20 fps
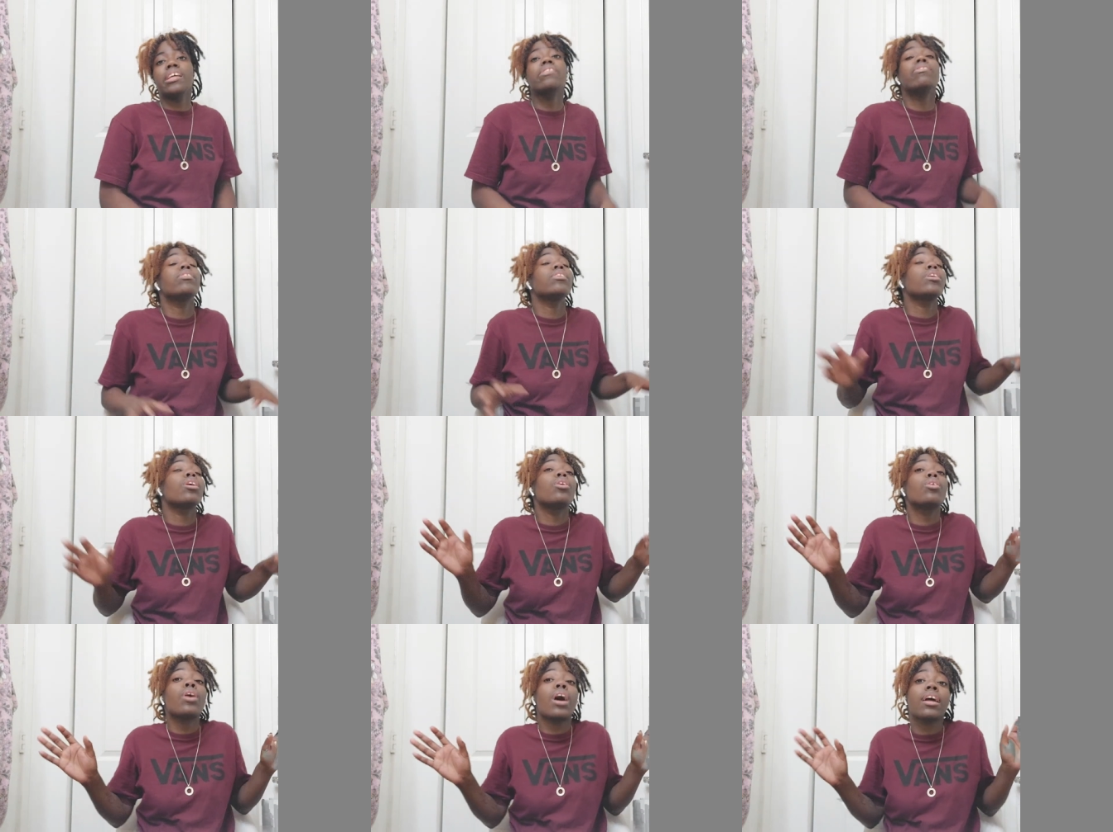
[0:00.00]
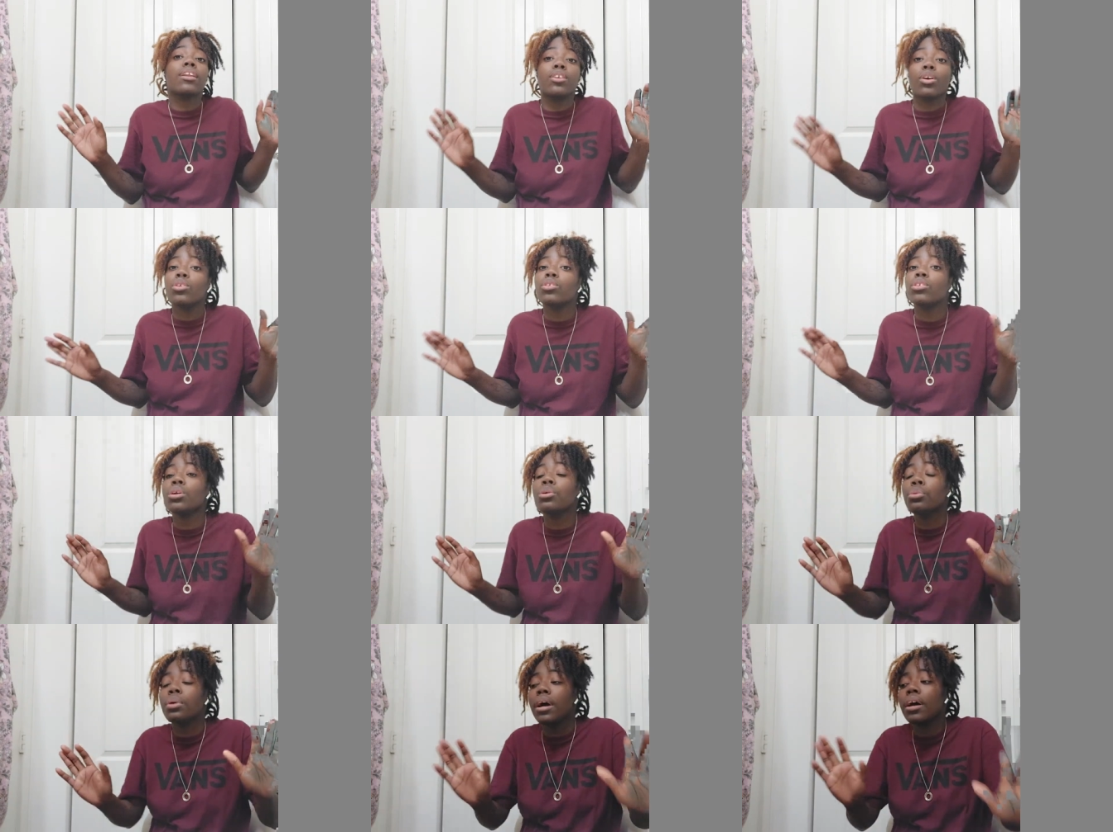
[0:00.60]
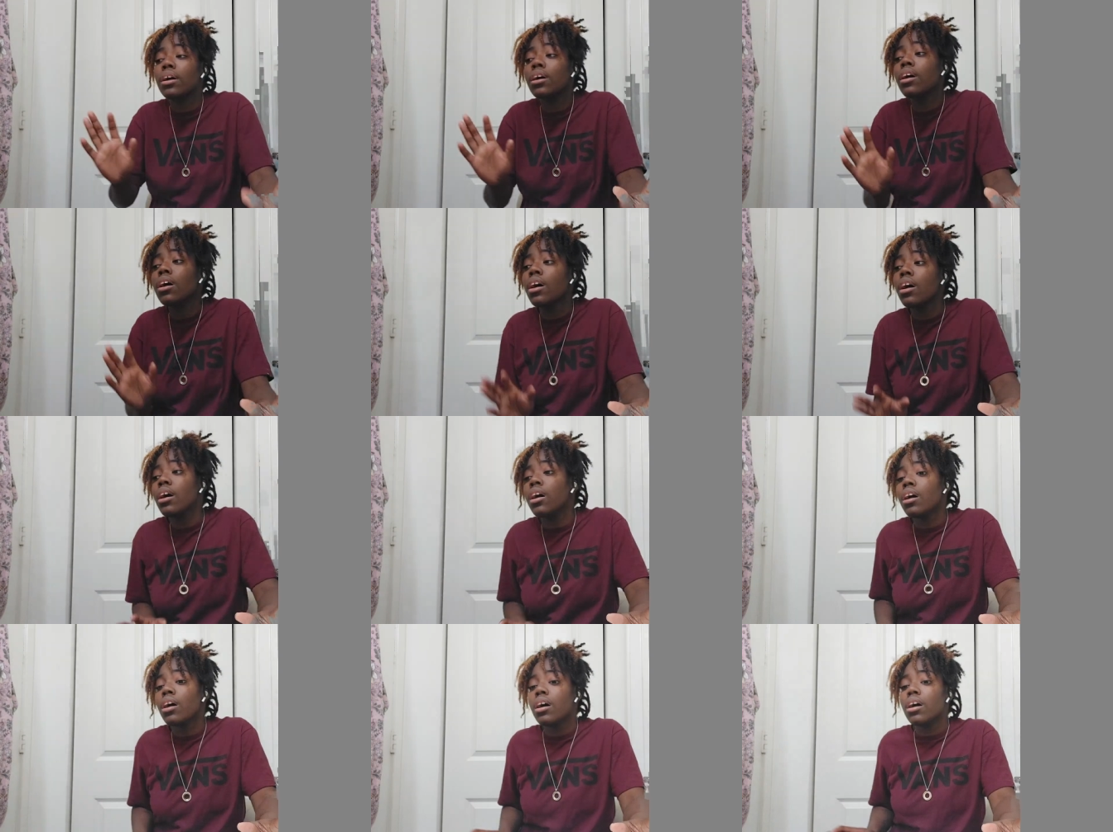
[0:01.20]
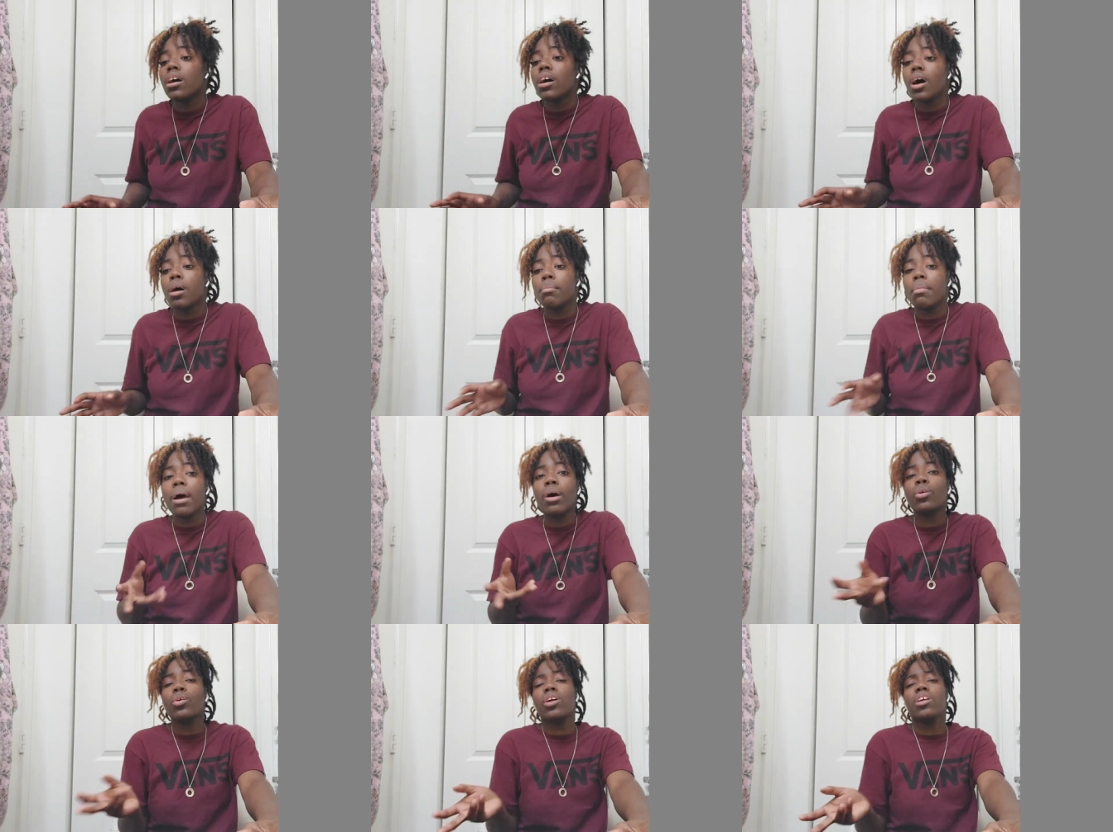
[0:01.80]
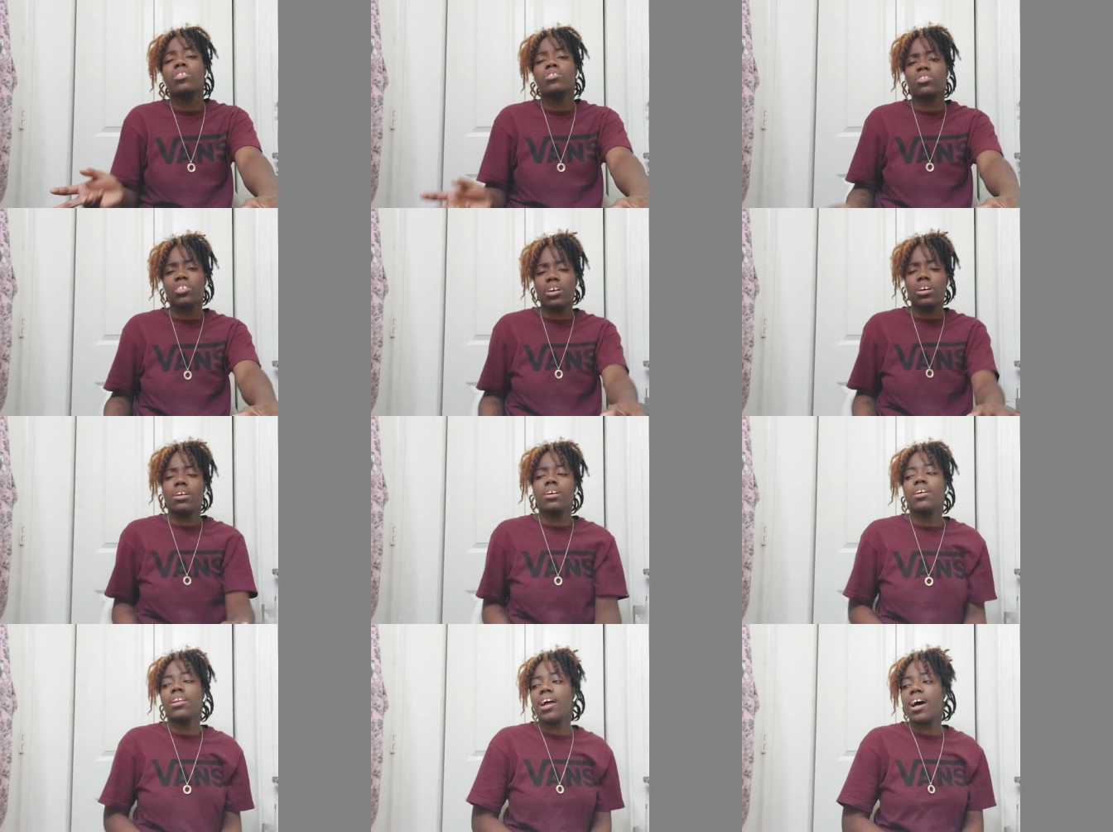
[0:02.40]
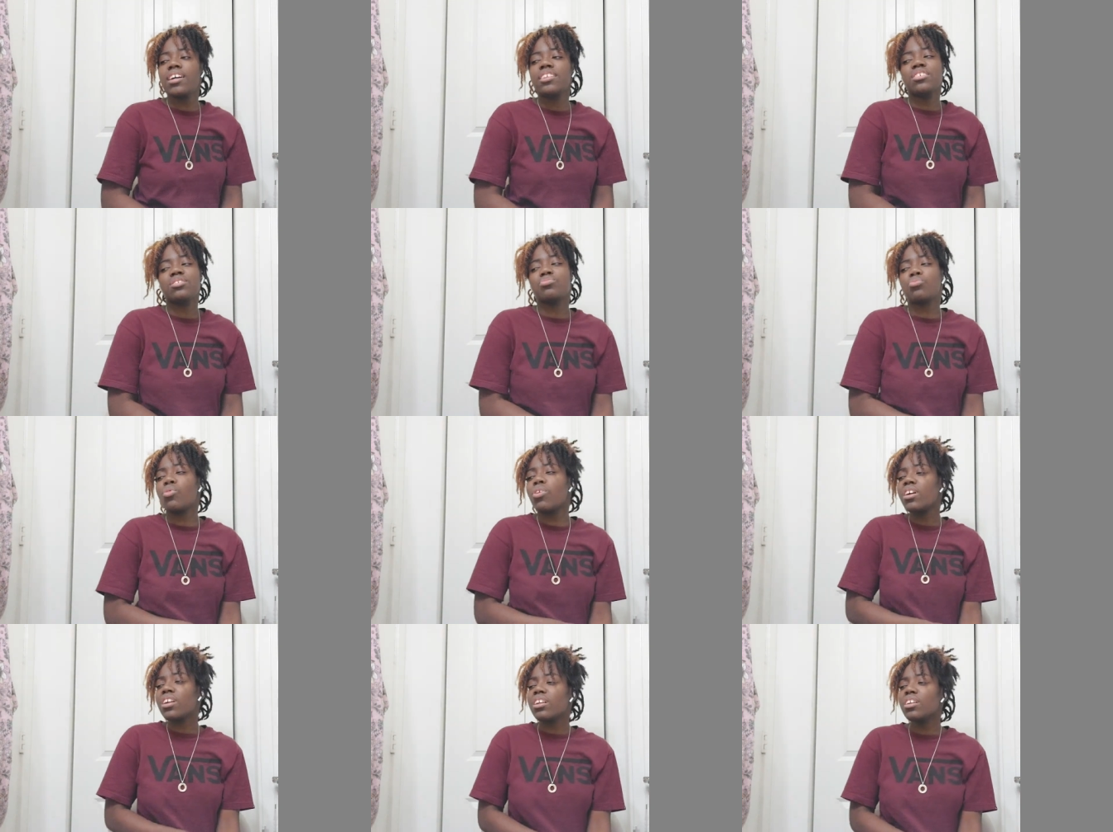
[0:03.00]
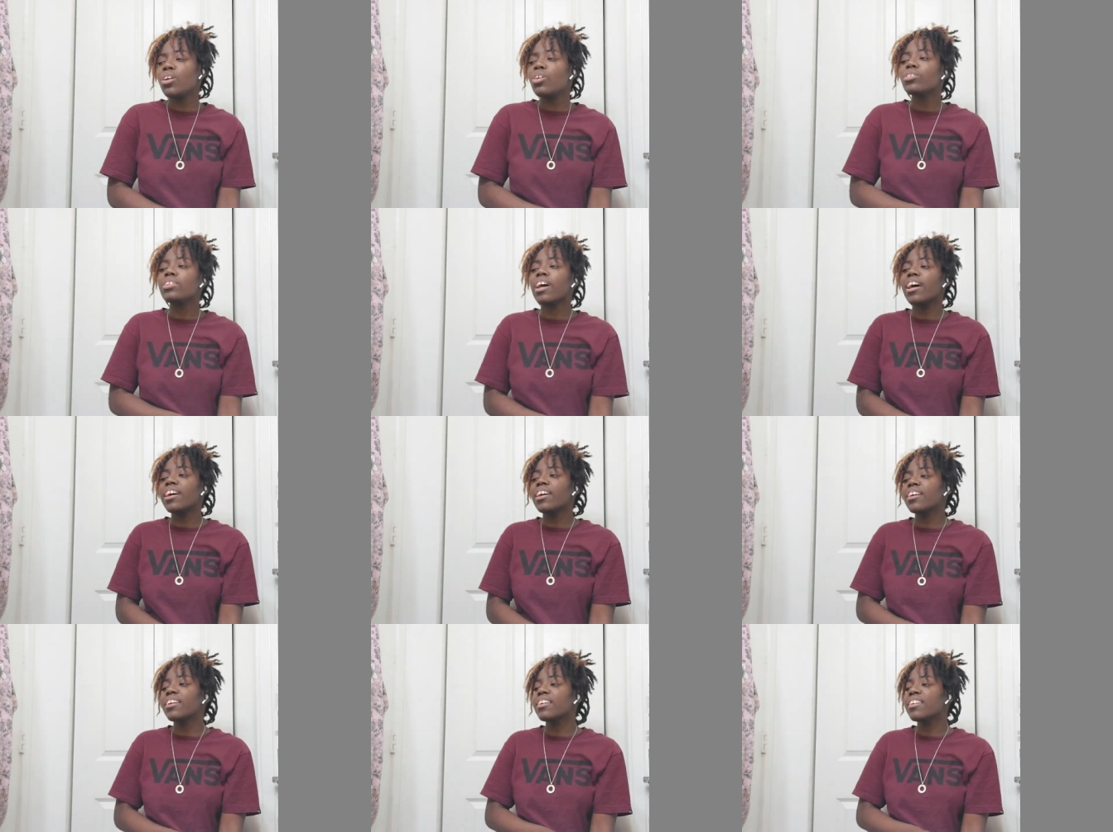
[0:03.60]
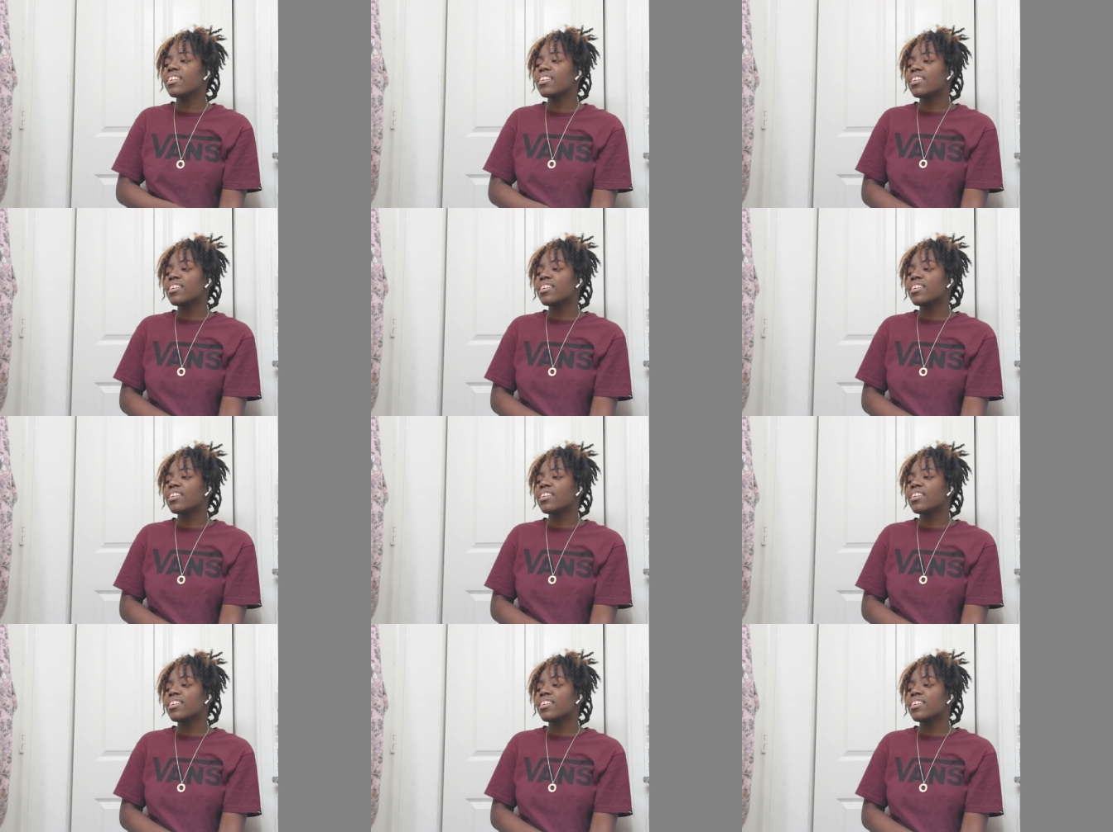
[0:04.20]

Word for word: Even though I don't know Elton John, I just want to know, like,